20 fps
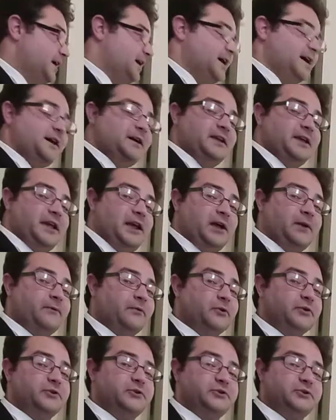On
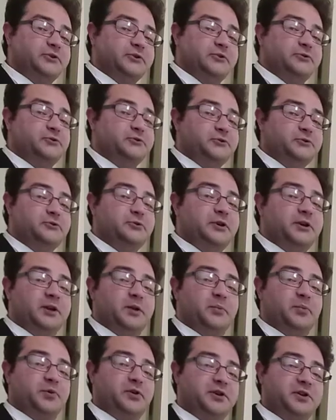average, you do get
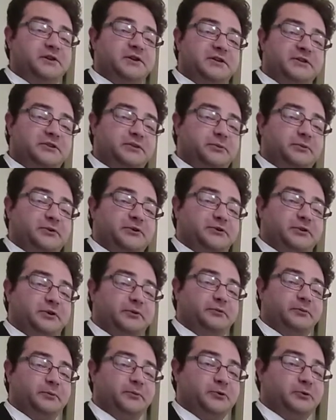a pretty decent
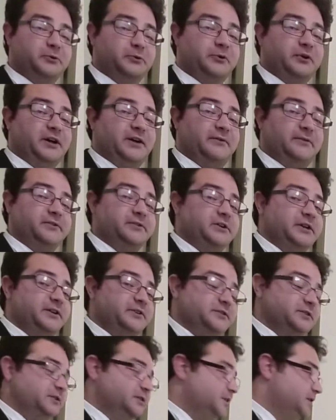return from Google
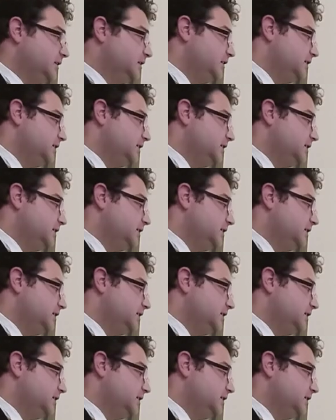advertising.